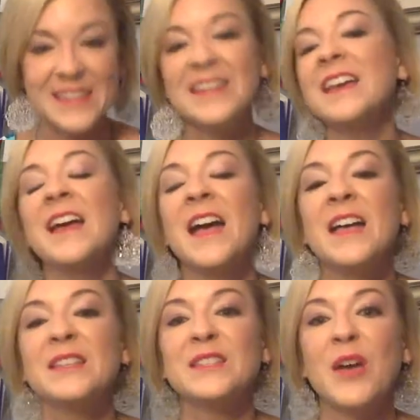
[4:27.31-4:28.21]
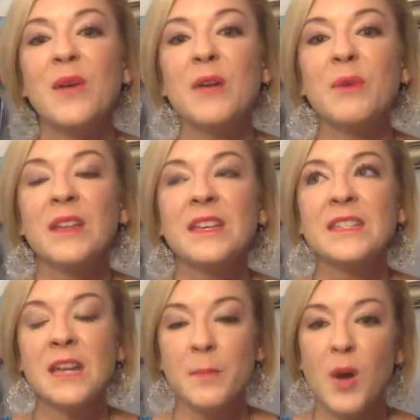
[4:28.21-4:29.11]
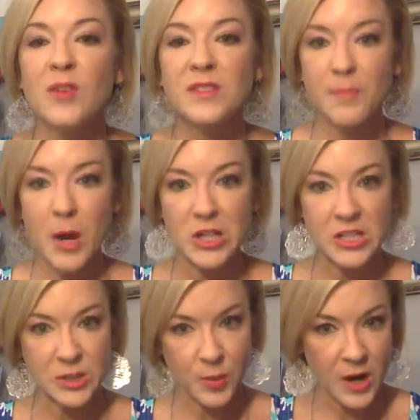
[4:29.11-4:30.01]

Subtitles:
And so it really is an impulsive purchase,